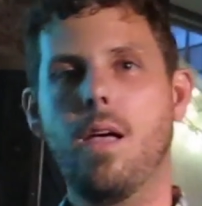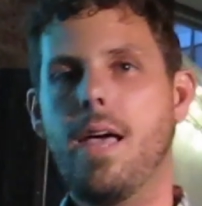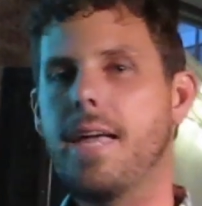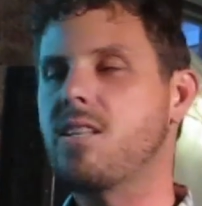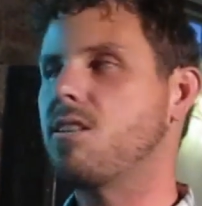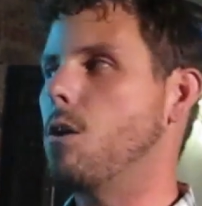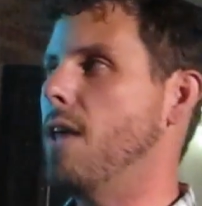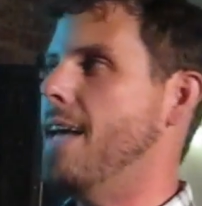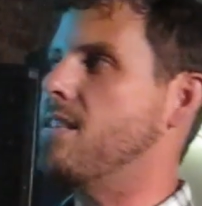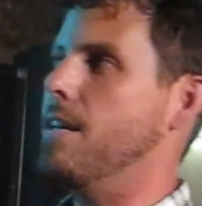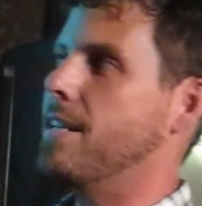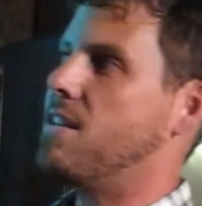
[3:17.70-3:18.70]
And so
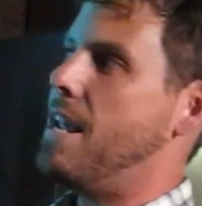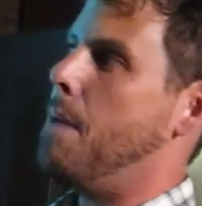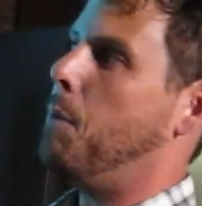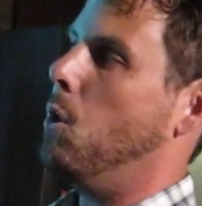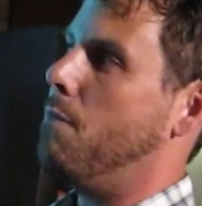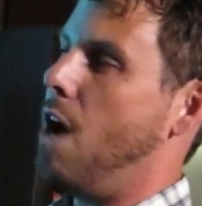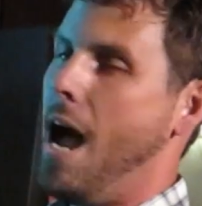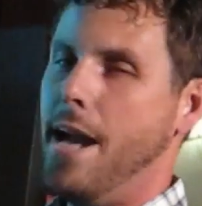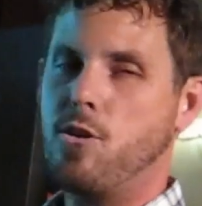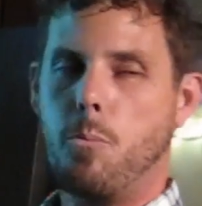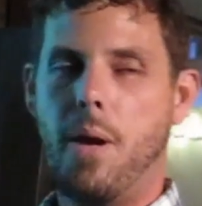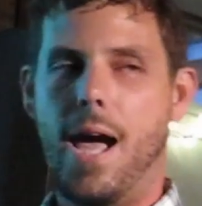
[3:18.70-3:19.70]
that's an example of a
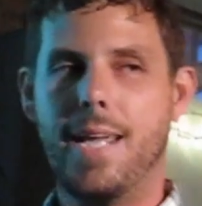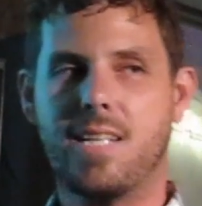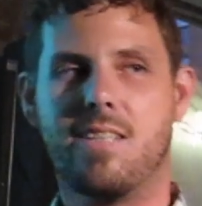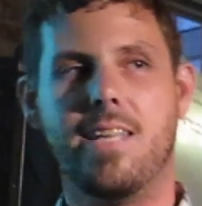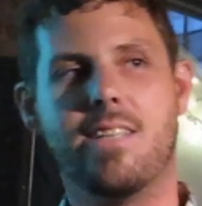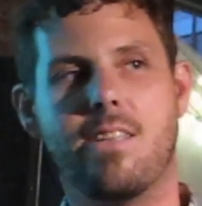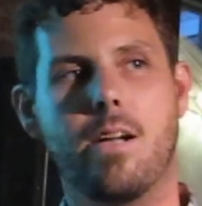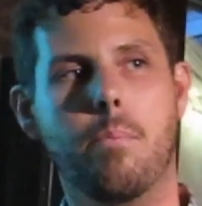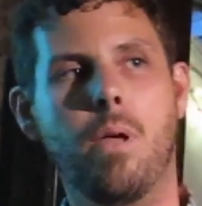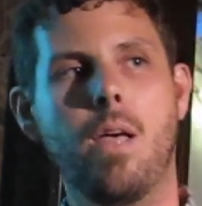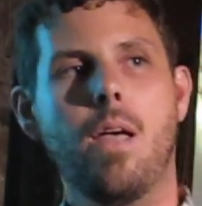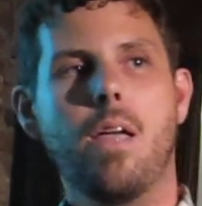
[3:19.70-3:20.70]
hydroponic
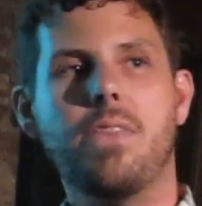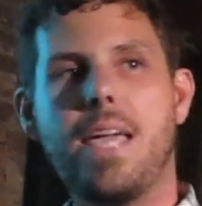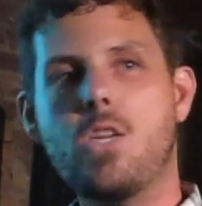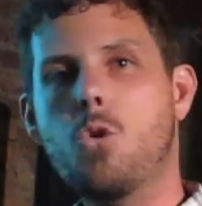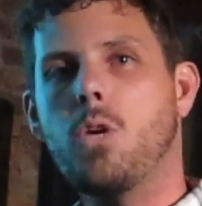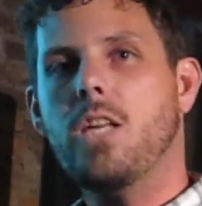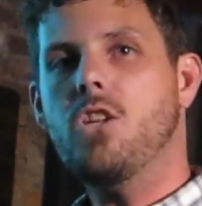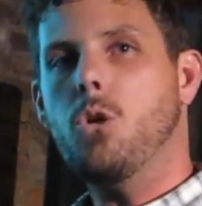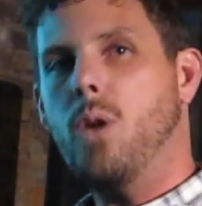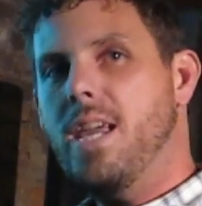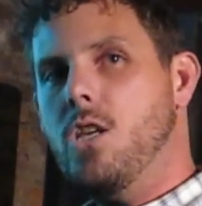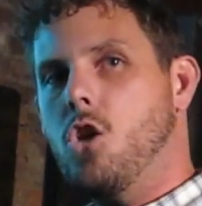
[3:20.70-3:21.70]
system that you can
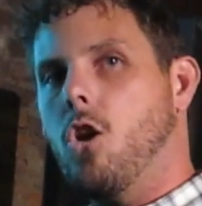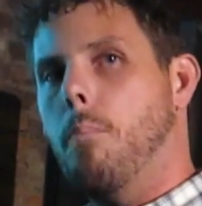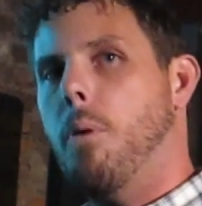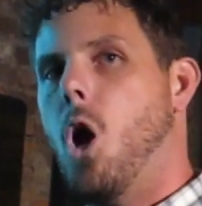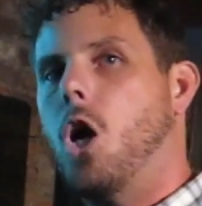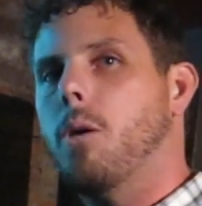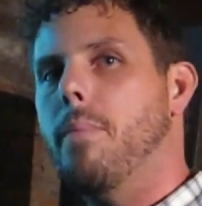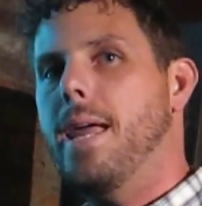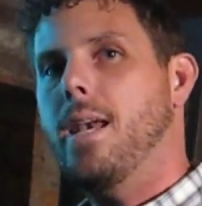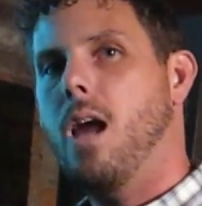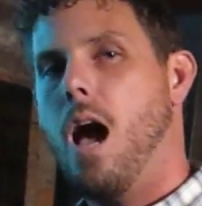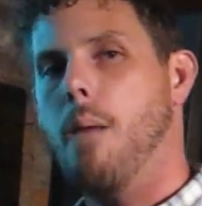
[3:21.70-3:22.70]
do in your
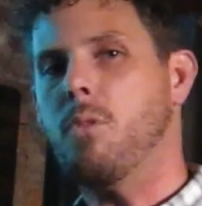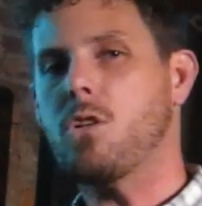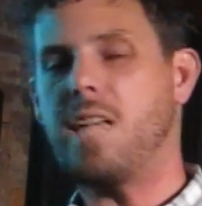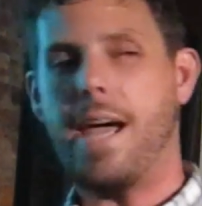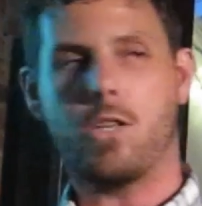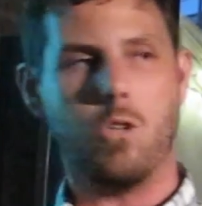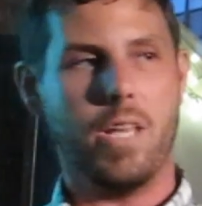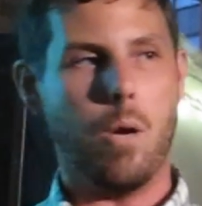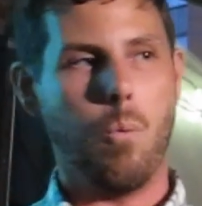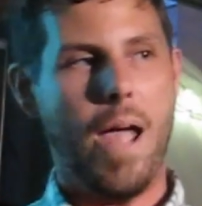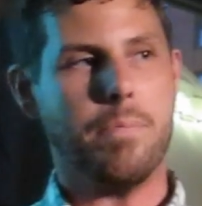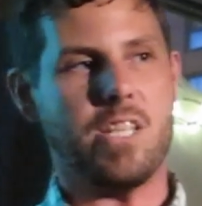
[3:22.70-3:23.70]
apartment. There's actually
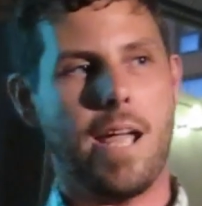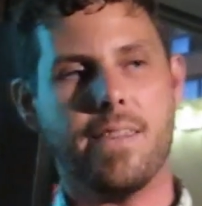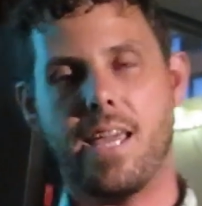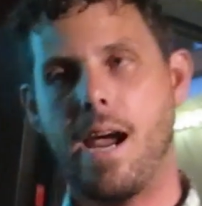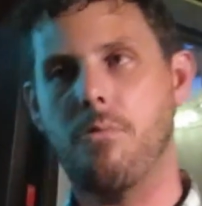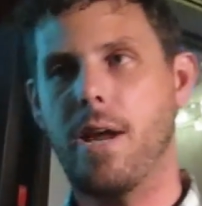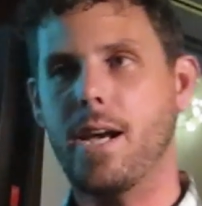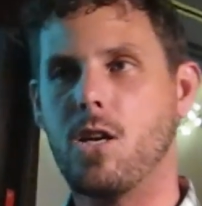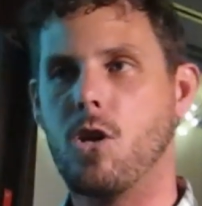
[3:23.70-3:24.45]
a website that I ran